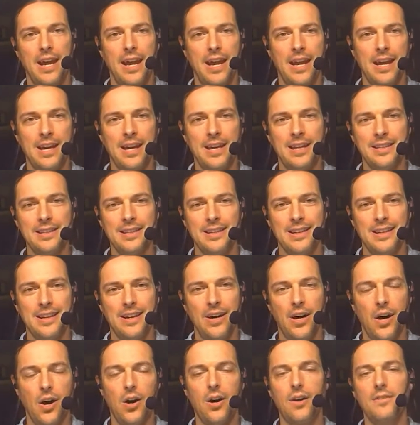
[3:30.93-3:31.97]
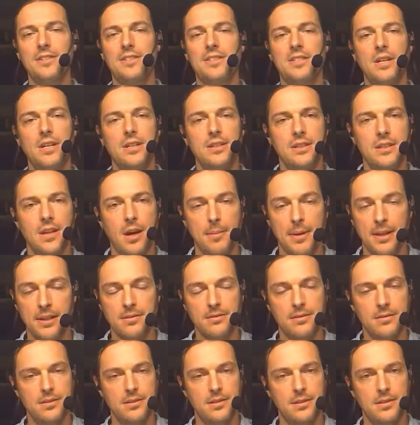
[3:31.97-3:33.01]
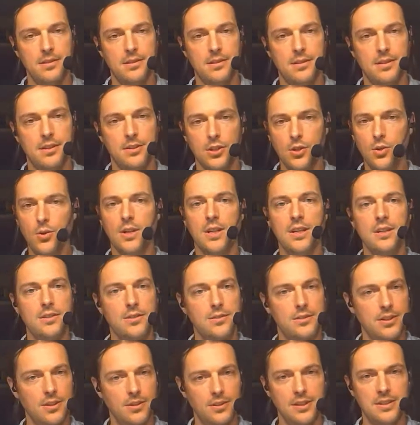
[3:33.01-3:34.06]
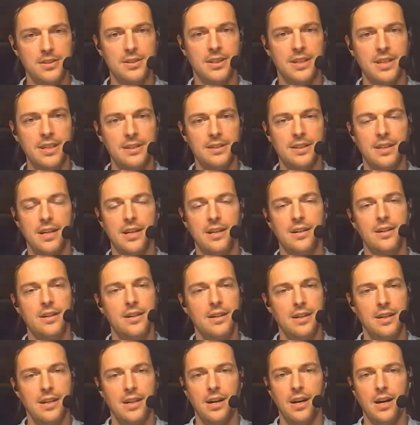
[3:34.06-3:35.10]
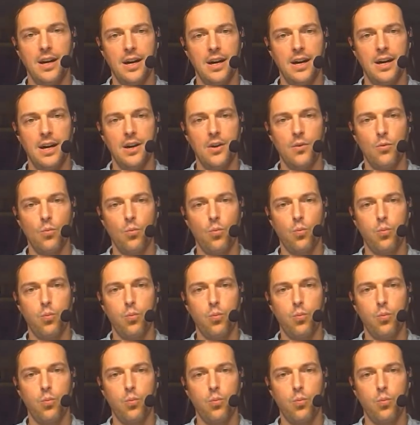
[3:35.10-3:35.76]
And all of a sudden, I mean, they're doing it. Utilities are getting there. Uh,